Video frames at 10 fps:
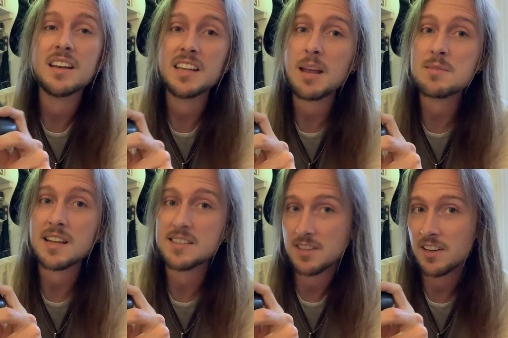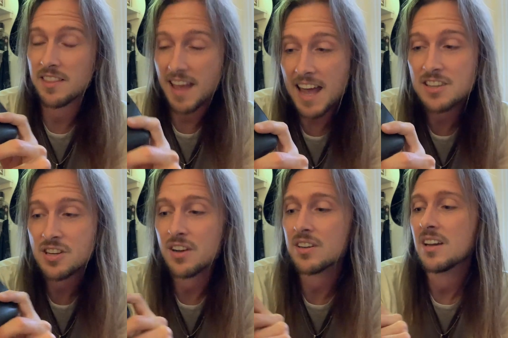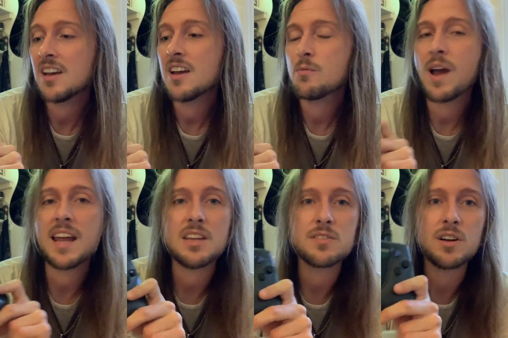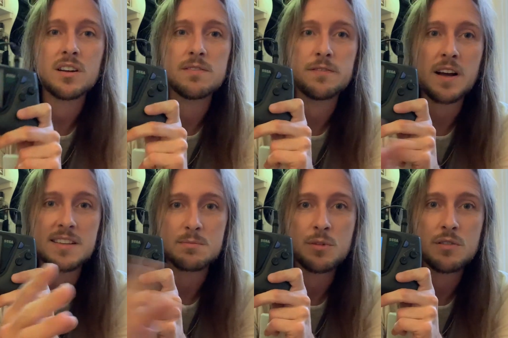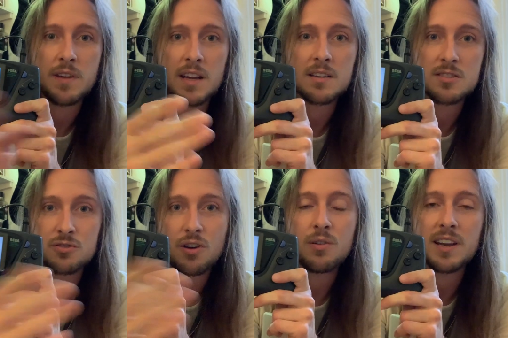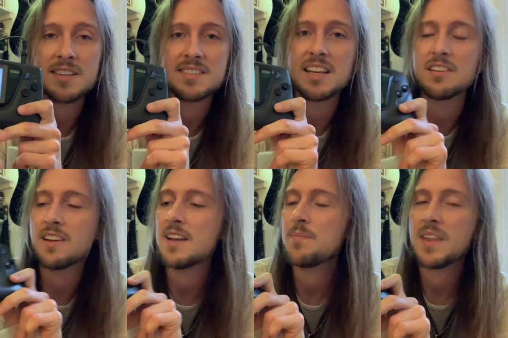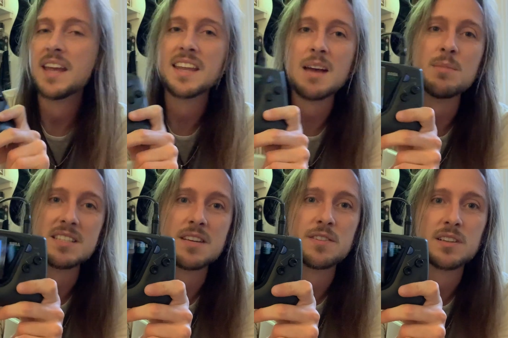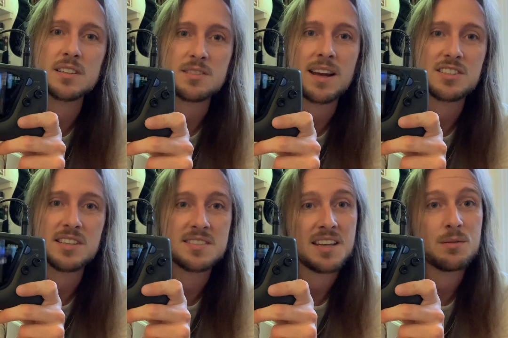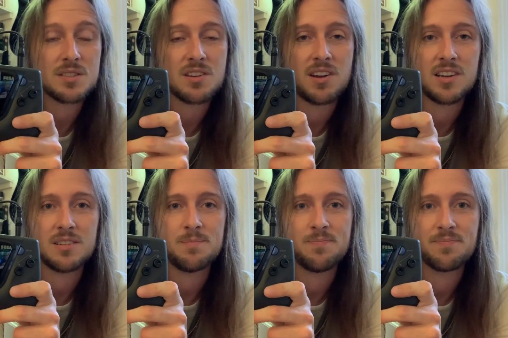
in games like Sonic the Hedgehog, where you've got fast-moving, scrolling scenery, it can be difficult to actually see what's going on.